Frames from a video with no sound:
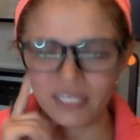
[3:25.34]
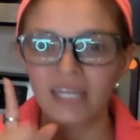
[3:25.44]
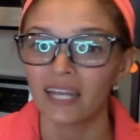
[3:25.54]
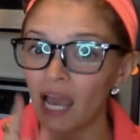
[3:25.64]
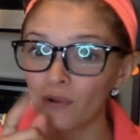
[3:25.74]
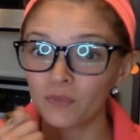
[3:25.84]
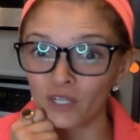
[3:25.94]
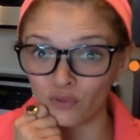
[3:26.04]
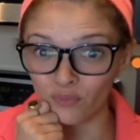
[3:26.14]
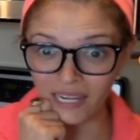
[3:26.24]
Now would be
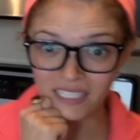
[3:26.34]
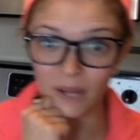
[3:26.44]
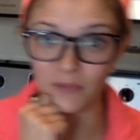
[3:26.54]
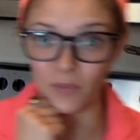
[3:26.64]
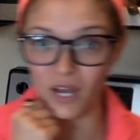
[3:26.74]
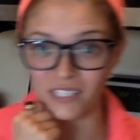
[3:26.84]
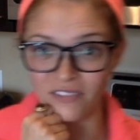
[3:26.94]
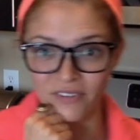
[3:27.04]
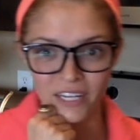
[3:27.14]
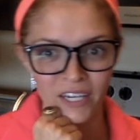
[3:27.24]
a great time to pause the
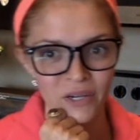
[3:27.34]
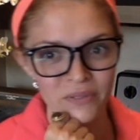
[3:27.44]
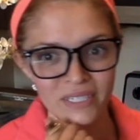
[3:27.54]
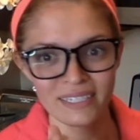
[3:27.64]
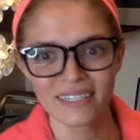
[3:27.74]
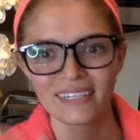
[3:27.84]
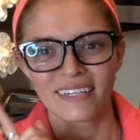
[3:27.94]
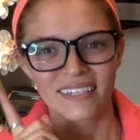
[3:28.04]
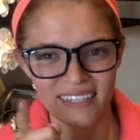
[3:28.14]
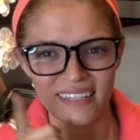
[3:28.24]
video
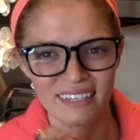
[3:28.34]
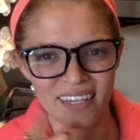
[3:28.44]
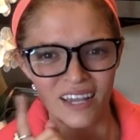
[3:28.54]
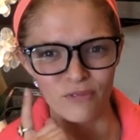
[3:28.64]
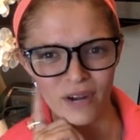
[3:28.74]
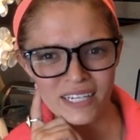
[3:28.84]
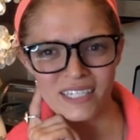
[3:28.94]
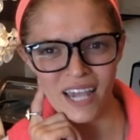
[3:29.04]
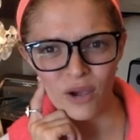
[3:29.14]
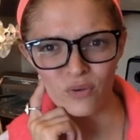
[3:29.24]
and write
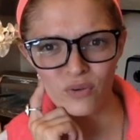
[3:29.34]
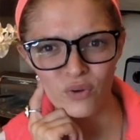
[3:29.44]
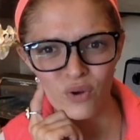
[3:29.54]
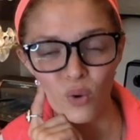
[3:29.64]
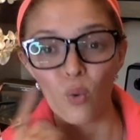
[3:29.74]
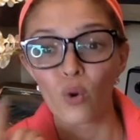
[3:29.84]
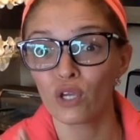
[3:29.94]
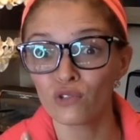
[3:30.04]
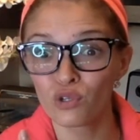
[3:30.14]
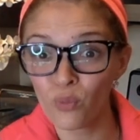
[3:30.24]
down or
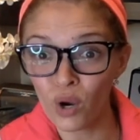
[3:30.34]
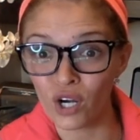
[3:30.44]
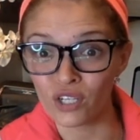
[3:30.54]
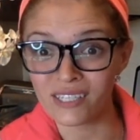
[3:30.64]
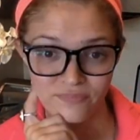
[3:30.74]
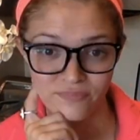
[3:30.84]
use your words.